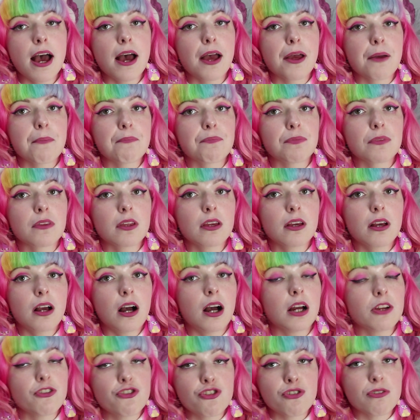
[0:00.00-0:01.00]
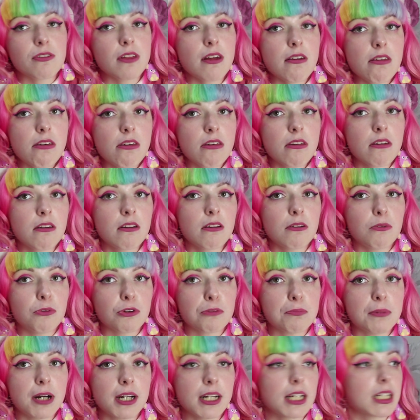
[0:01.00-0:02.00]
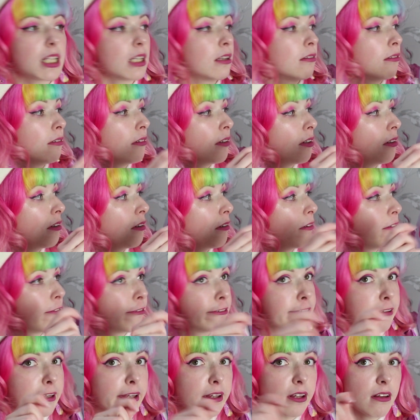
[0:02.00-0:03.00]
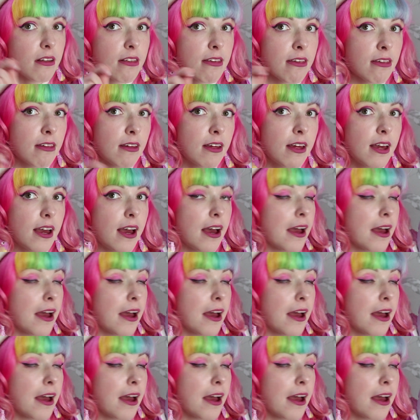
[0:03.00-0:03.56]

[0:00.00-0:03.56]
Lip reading: I drew this with my little fingers.